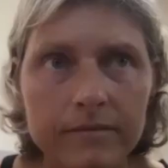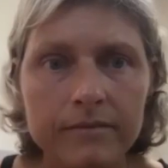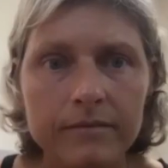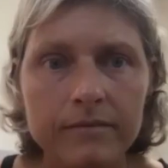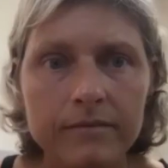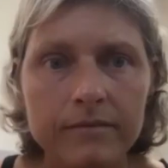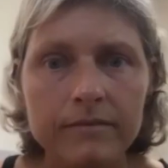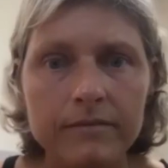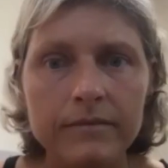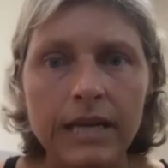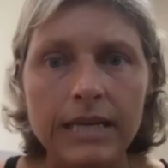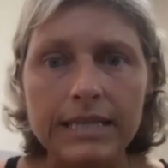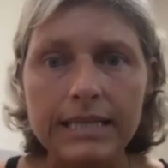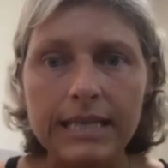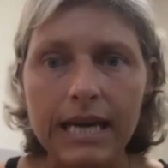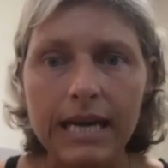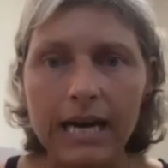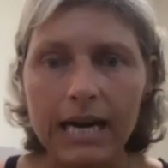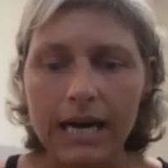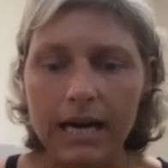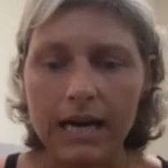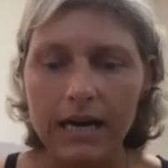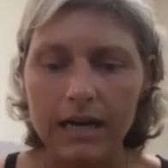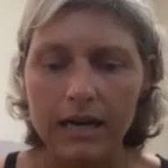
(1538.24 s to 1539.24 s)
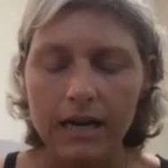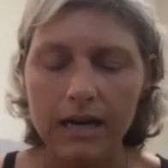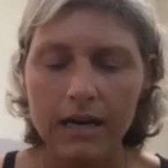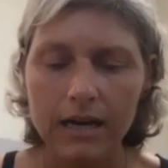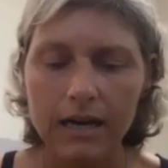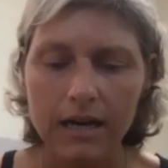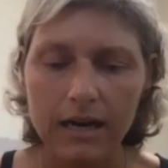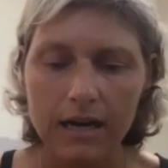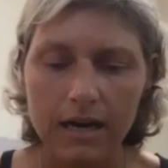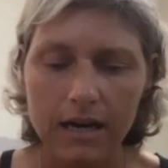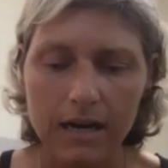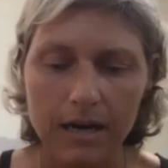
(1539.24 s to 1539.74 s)
Yeah,
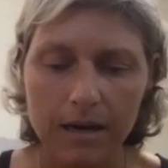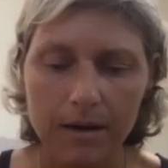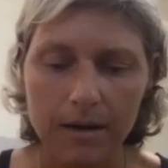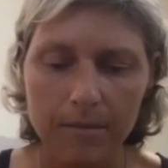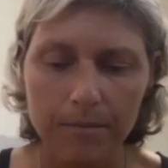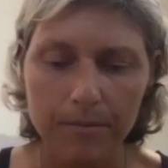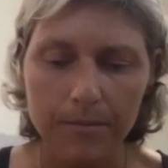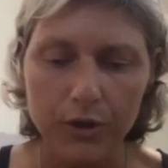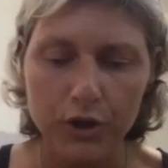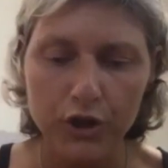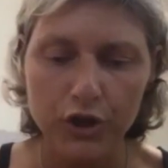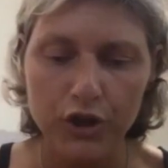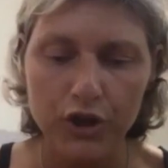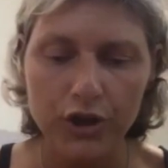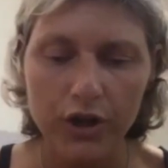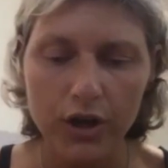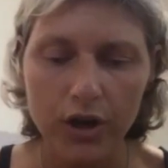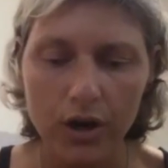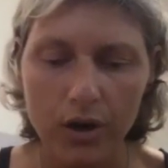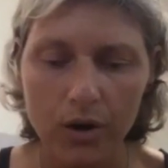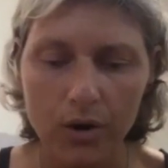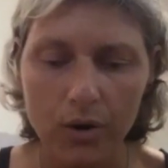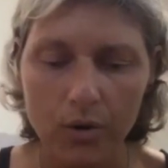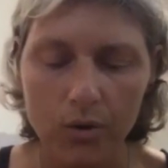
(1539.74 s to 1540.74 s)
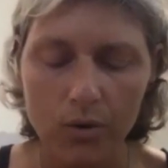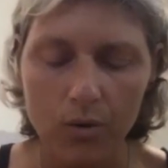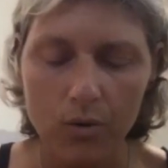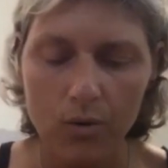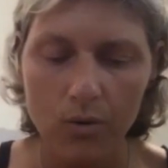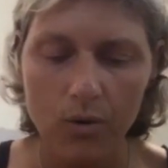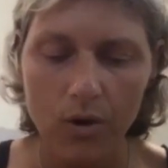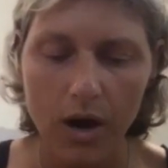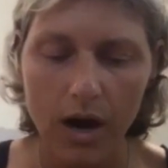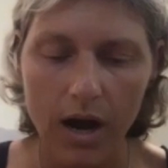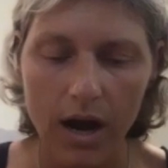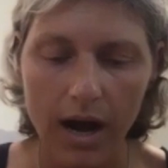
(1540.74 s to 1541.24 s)
um, you
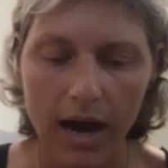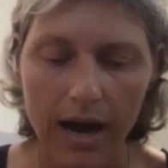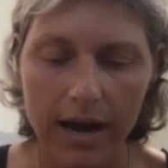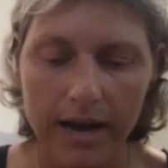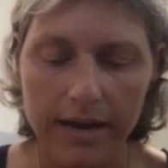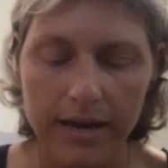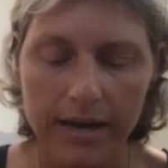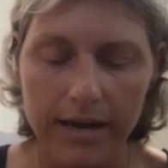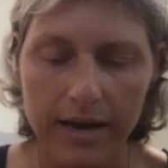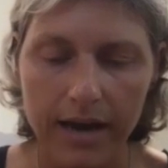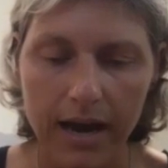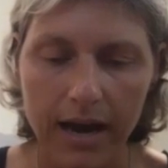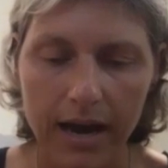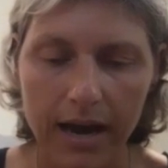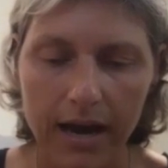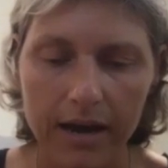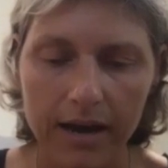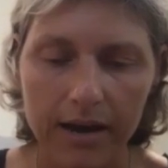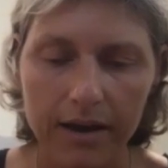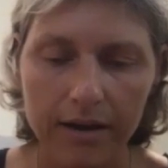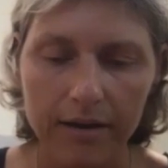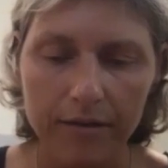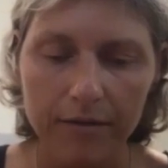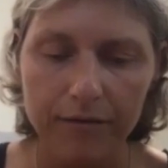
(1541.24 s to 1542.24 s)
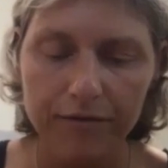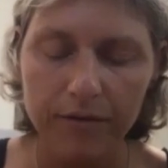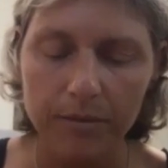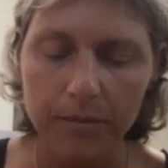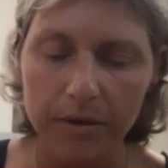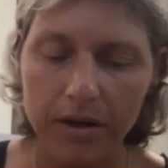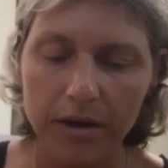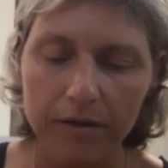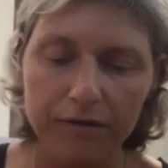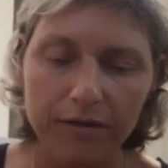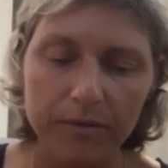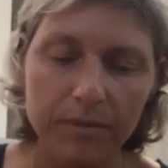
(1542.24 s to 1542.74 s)
know, I have from
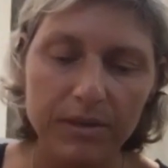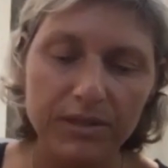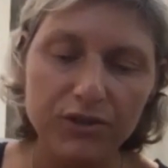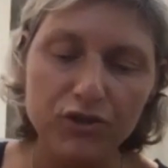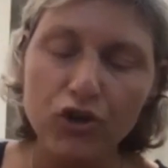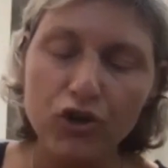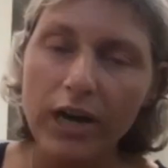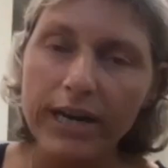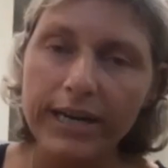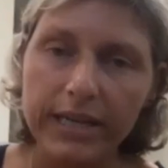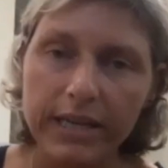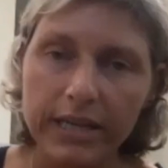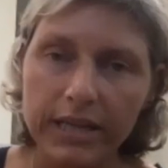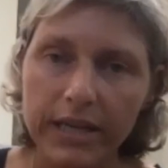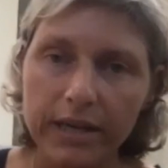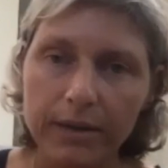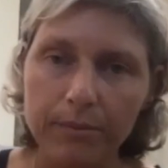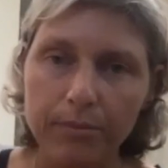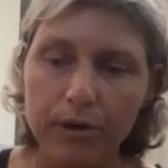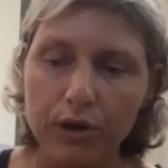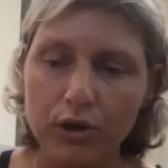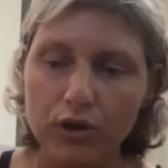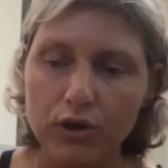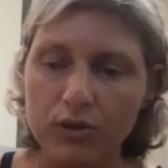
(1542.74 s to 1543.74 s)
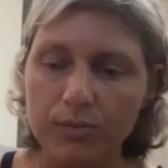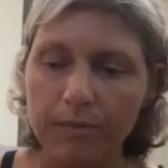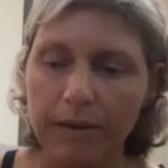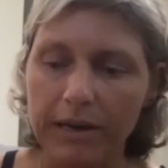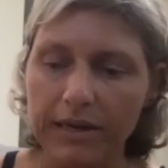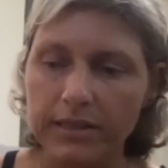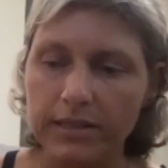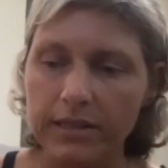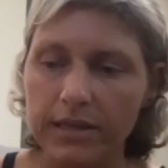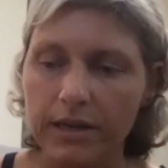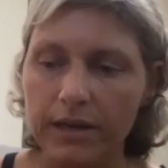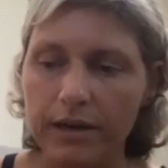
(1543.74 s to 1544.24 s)
a, from a dry needling
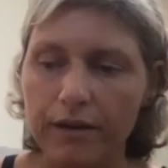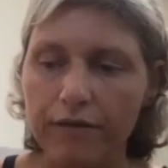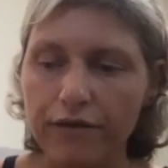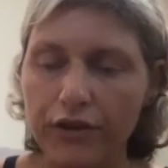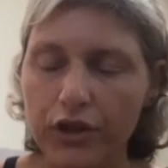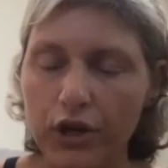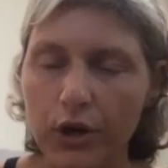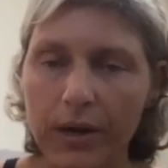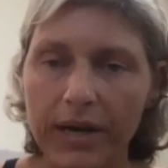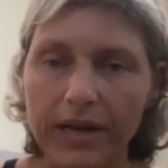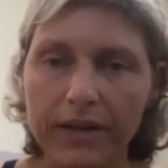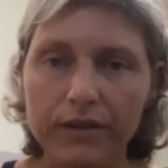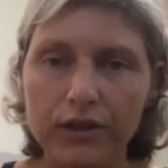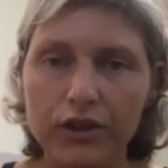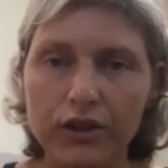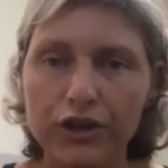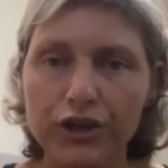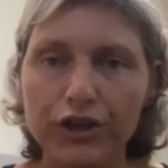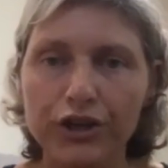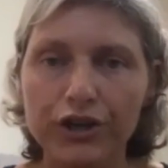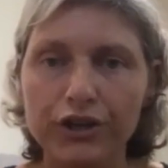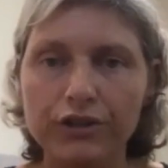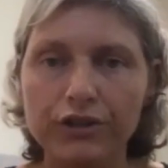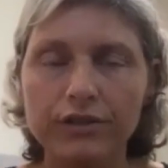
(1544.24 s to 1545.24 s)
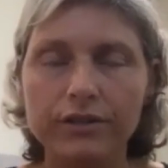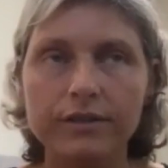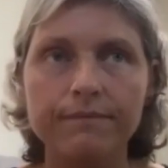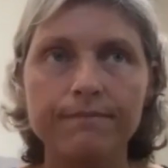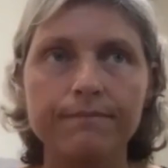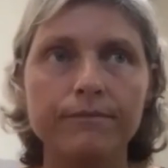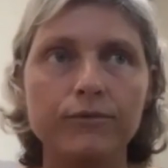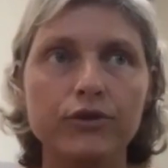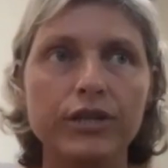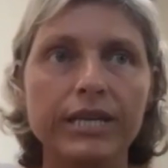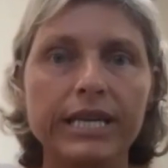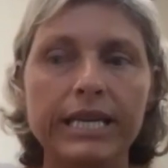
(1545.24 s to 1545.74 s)
perspective. You know, I learned
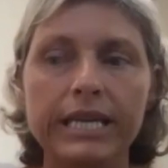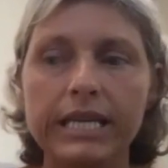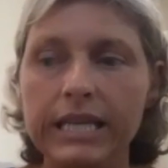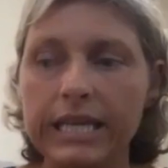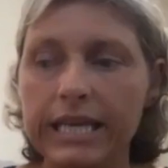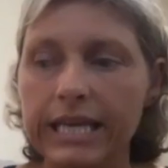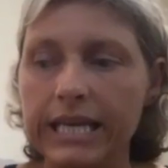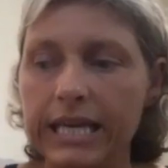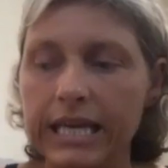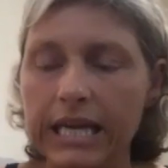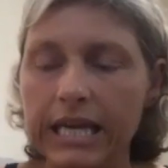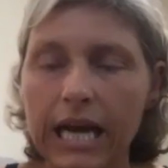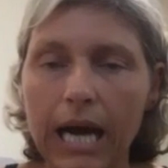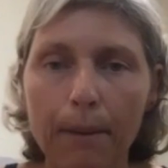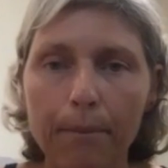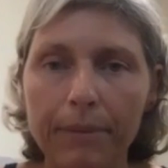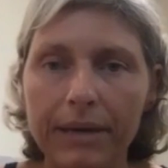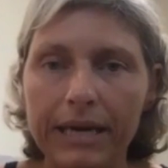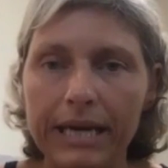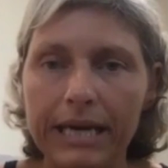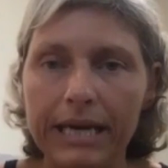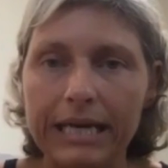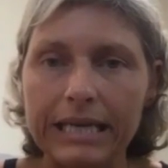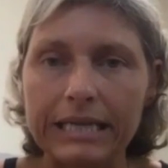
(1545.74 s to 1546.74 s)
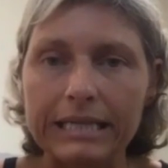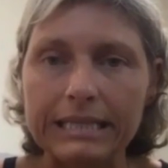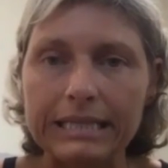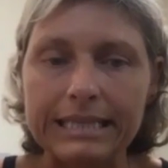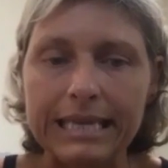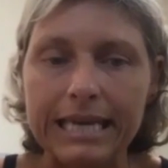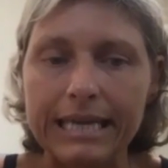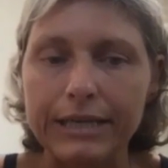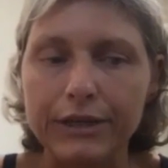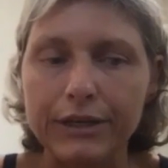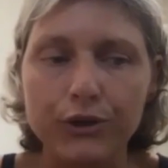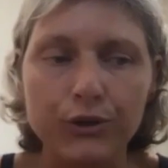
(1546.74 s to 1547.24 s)
needling and cupping
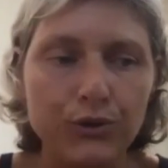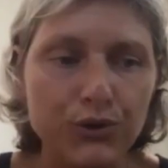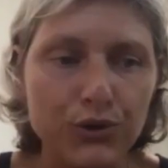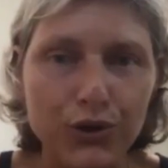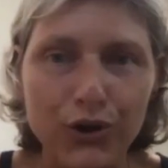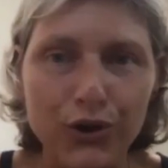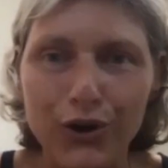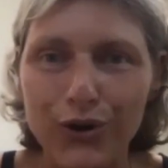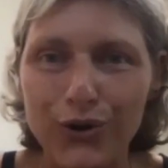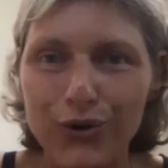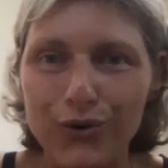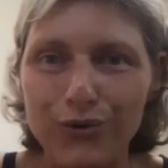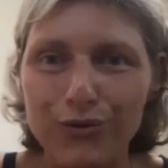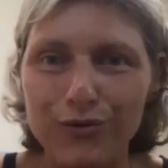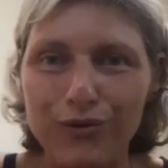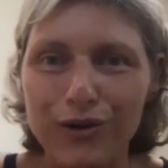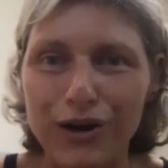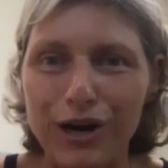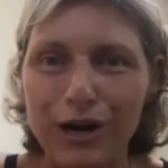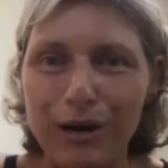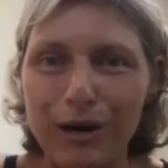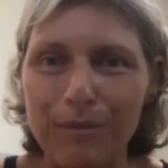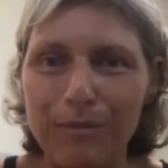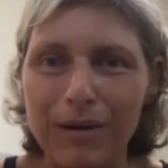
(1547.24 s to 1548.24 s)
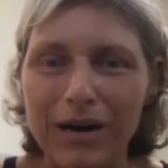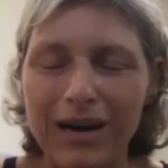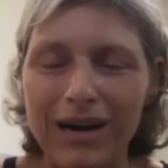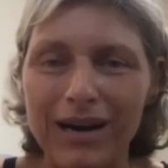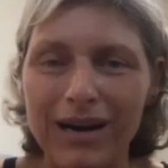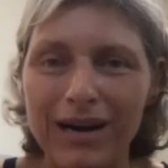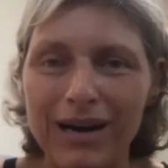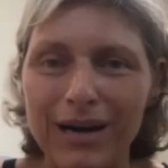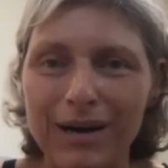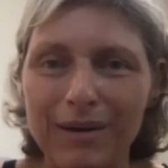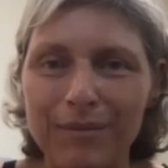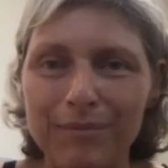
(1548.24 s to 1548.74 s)
ten years ago from
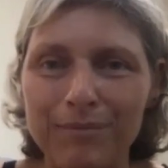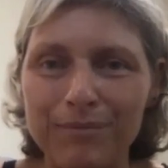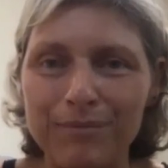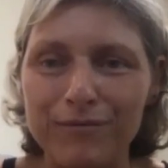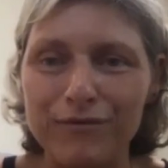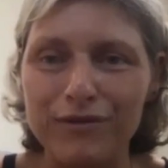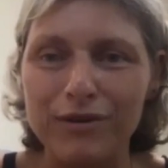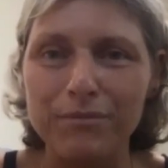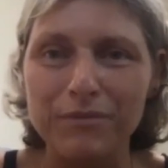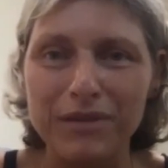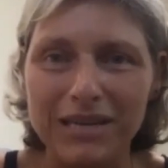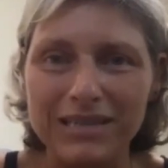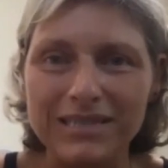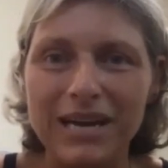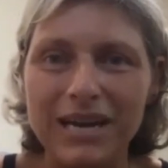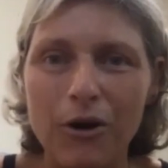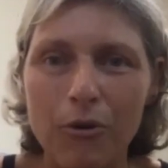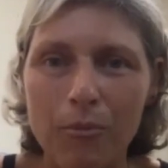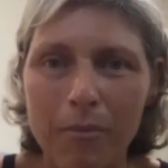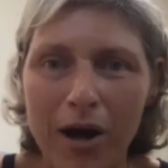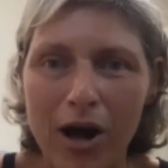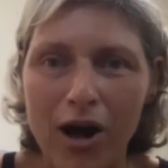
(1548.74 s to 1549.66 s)
um, from Yun-Tao Ma,